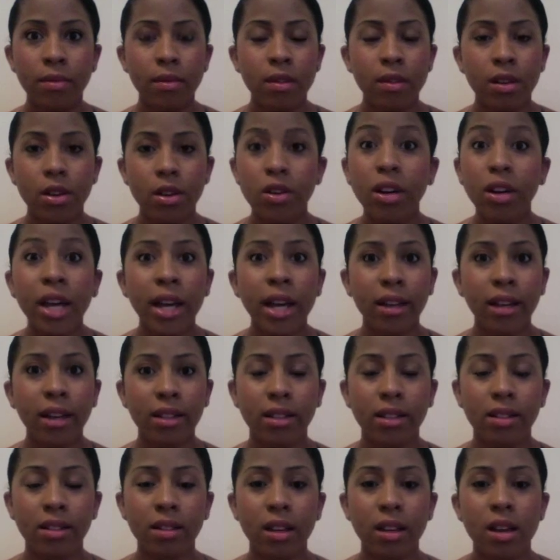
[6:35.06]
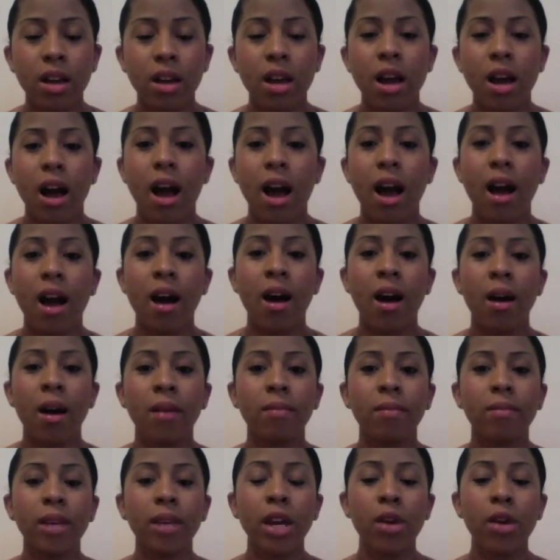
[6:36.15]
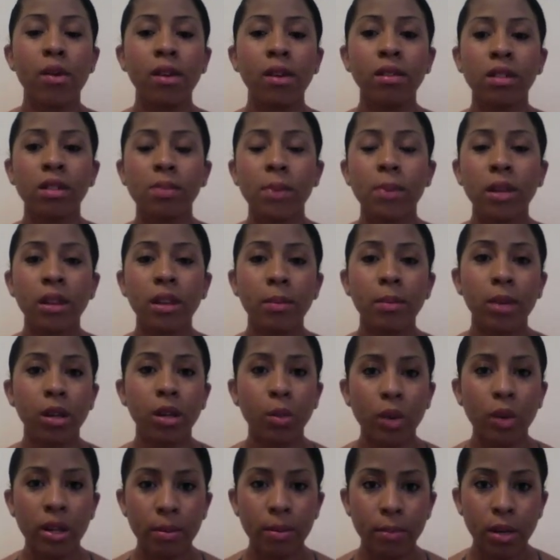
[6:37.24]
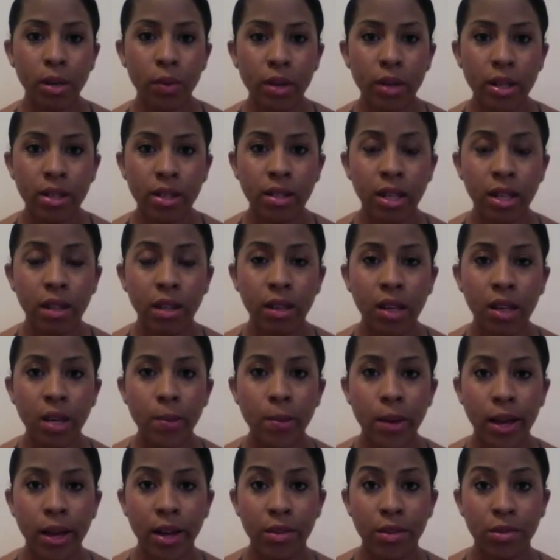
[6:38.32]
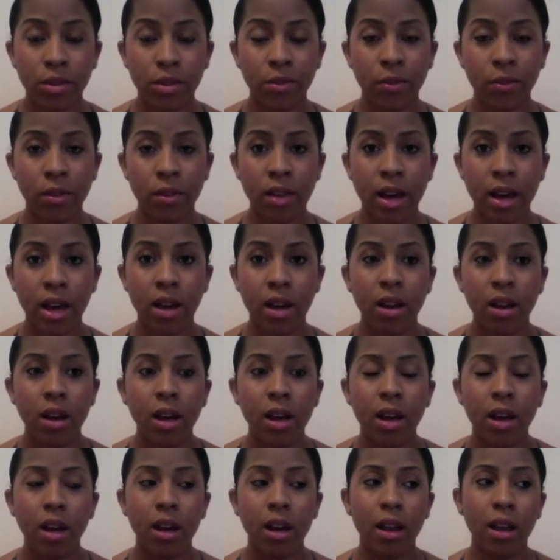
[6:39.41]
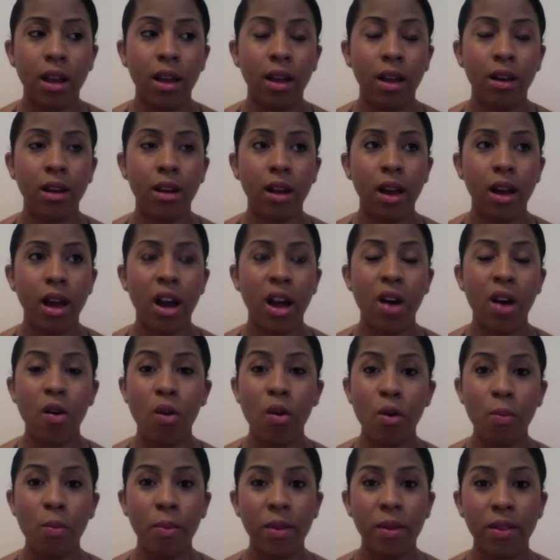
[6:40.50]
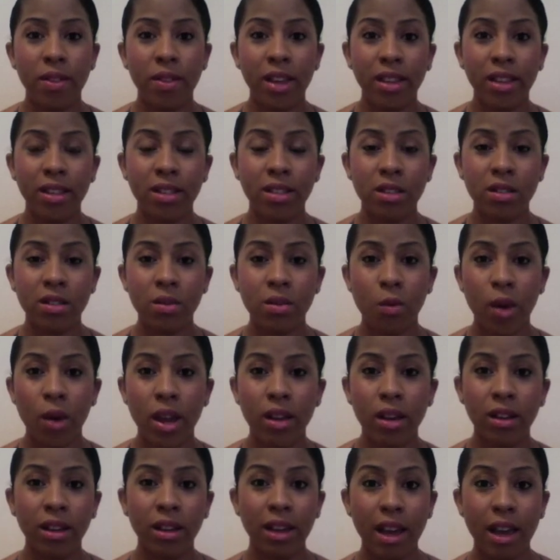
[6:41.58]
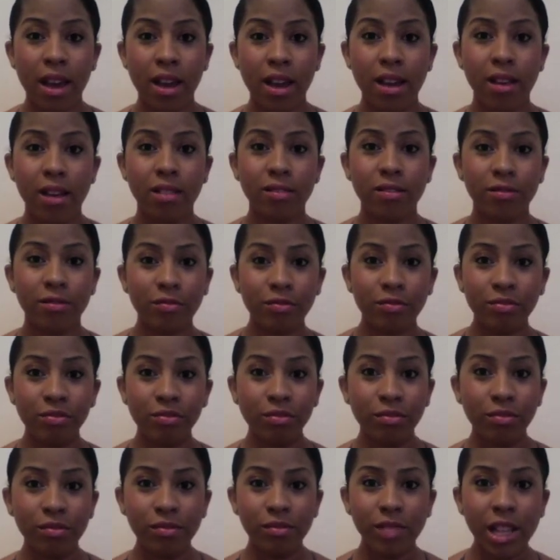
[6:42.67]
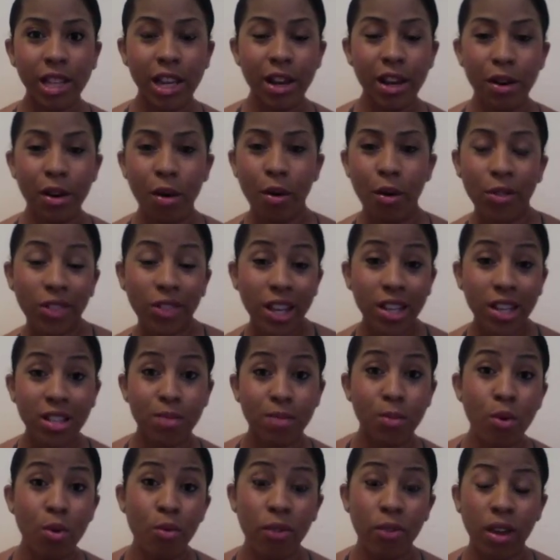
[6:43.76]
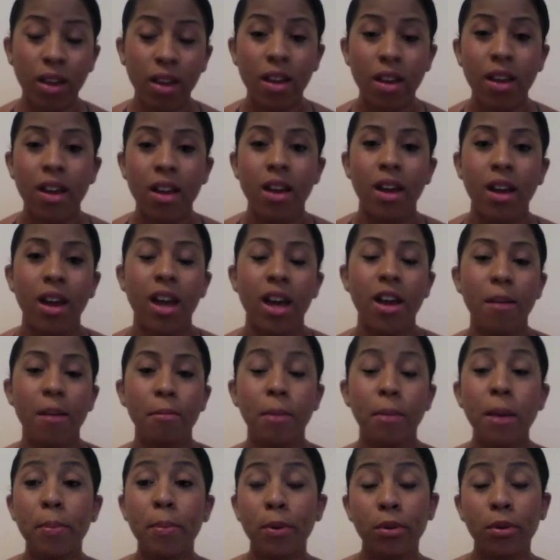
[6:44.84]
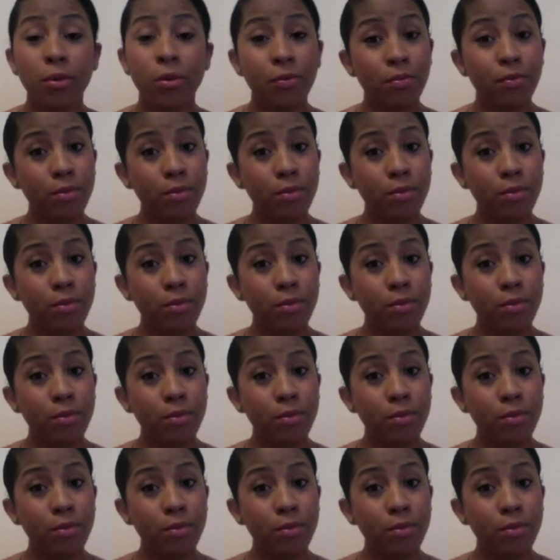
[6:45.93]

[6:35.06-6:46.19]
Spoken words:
your links. Later on this month, I'm going to be releasing the email address for that. And I hope that this is a way to get, things moving and people to,